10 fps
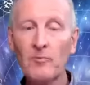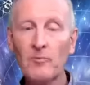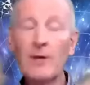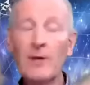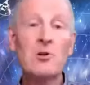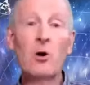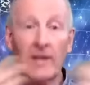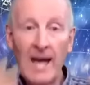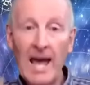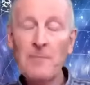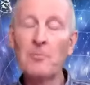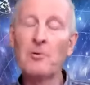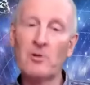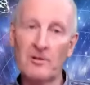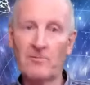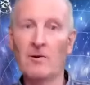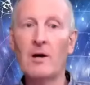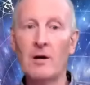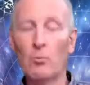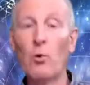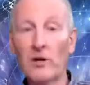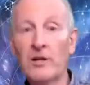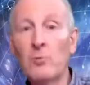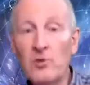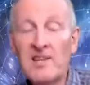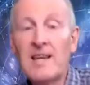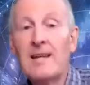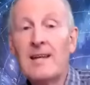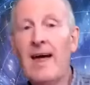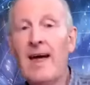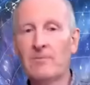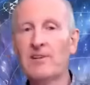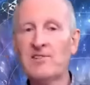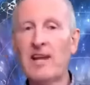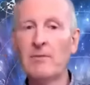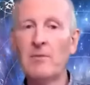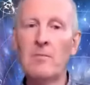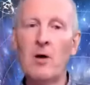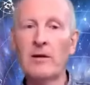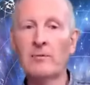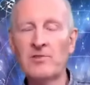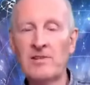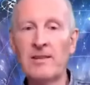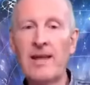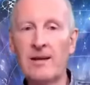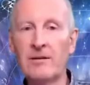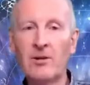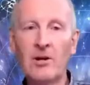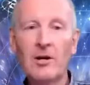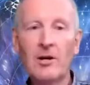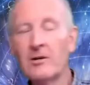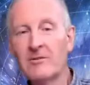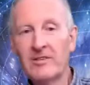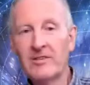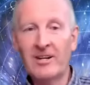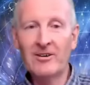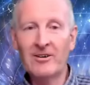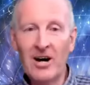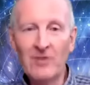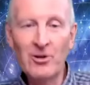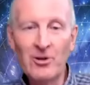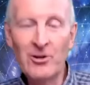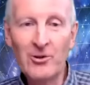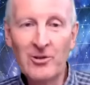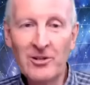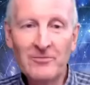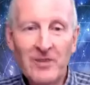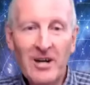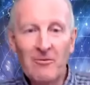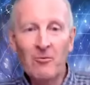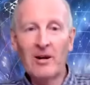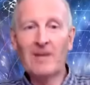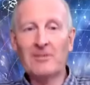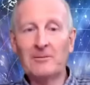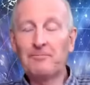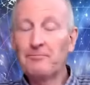It was not capable of what it was in then, the state my mind was in then, you know, unrenewed and and whatever.